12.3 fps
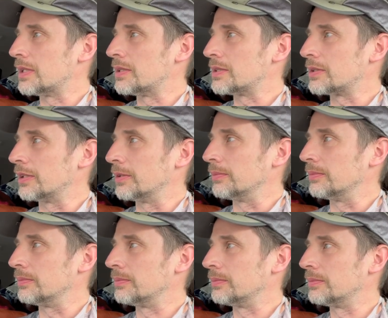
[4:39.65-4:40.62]
So
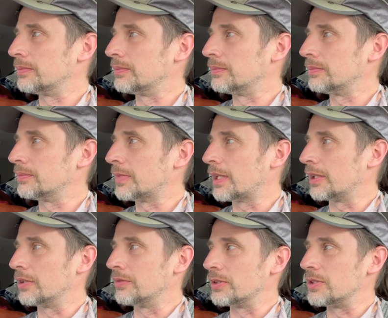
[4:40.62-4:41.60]
I'm heading
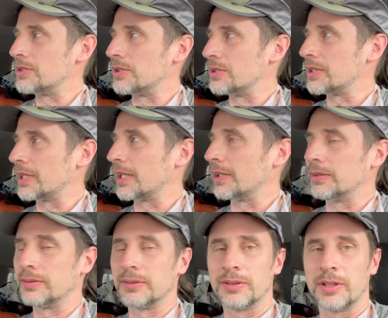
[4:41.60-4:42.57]
over to Jersey now,
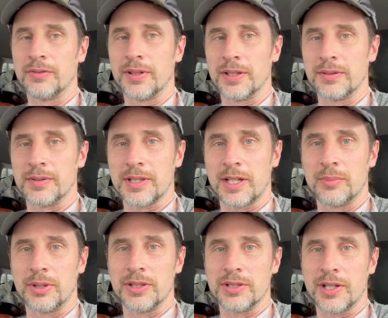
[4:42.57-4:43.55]
over that same
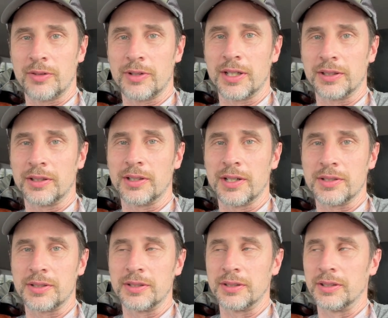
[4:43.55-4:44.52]
bridge that I walked across
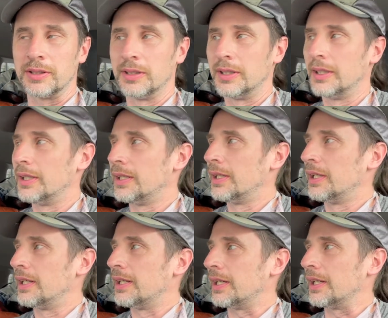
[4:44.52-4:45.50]
earlier,
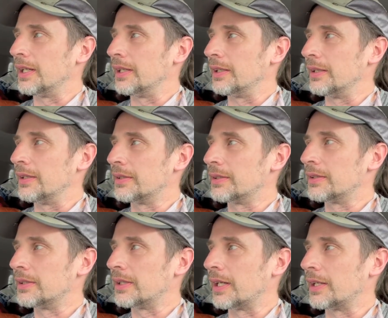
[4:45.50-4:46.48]
and
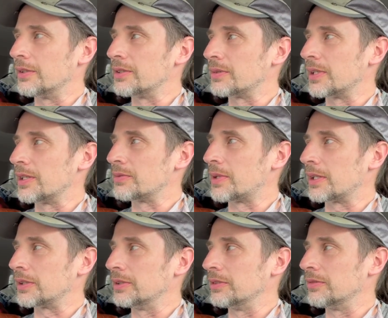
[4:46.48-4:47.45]
I noticed when I was
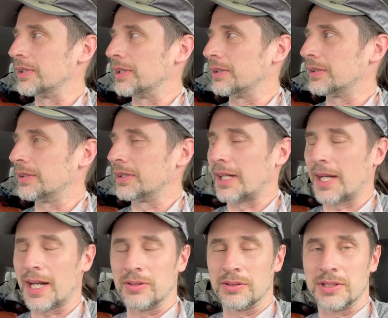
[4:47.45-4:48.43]
walking over that
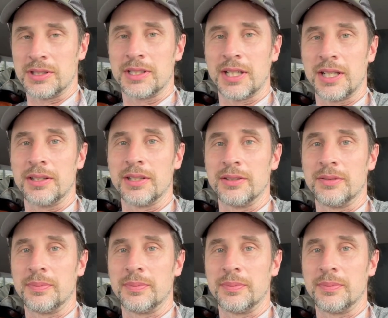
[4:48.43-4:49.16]
how tight the